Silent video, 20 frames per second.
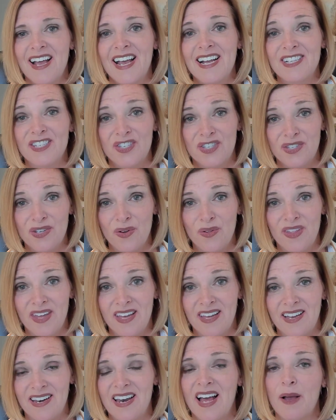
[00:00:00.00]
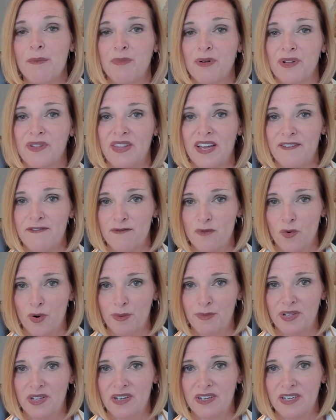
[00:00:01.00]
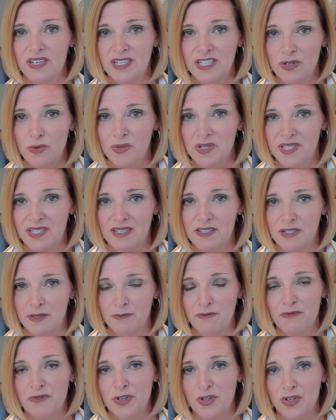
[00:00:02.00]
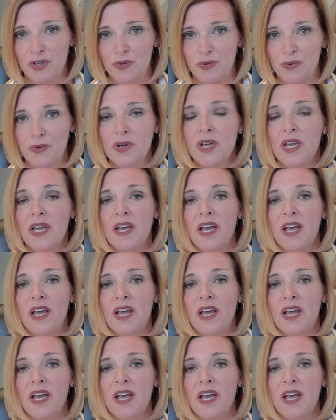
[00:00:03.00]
And so then I put that formula into a system for you.